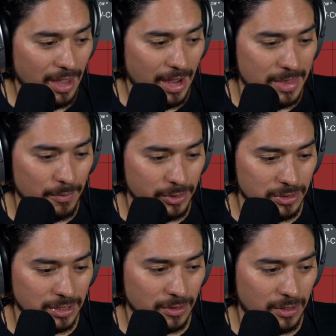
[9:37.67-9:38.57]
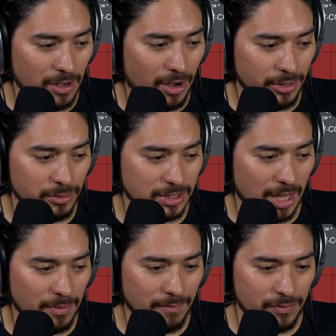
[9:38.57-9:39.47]
And then we're using the
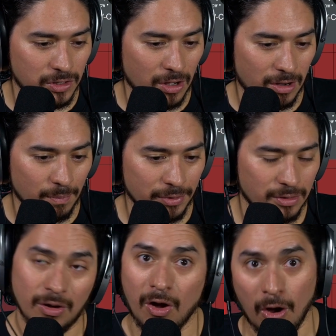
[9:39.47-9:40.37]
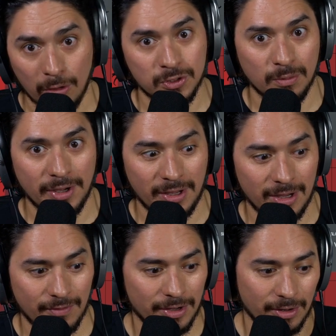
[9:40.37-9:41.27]
Audioscape V-Comp, also by
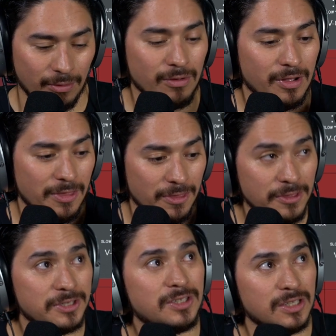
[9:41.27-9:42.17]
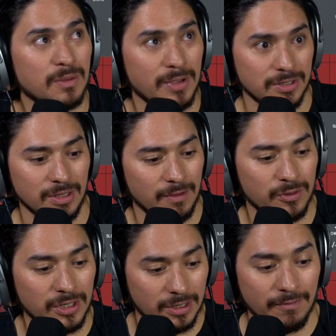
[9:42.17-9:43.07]
Kiive Audio. This thing's amazing. If
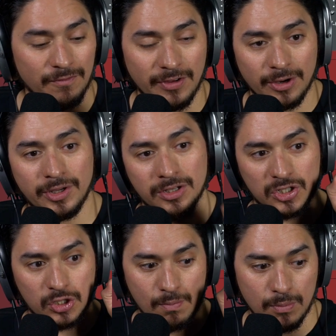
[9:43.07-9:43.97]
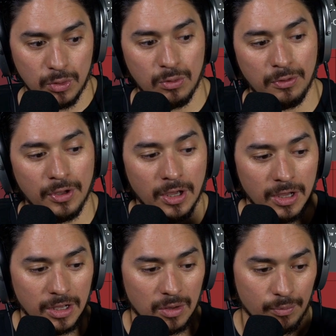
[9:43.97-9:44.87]
you need a very smooth
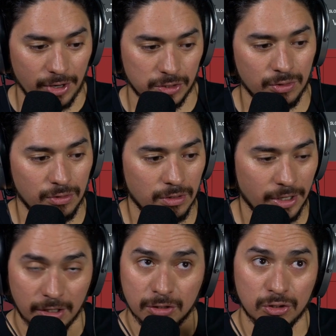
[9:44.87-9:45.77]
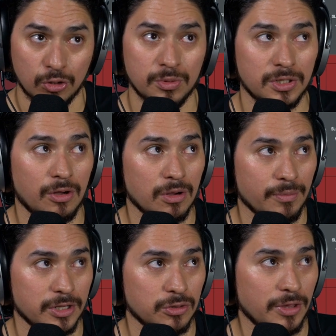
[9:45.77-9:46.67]
compressor, like a tube-style
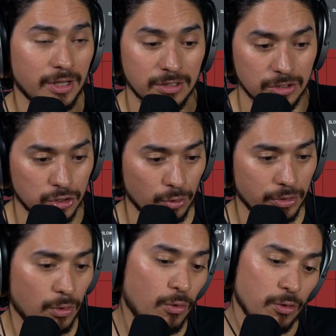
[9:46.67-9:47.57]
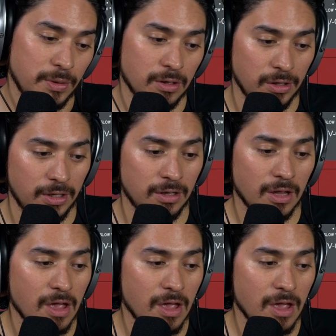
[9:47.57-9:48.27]
compressor that can distort or be clean,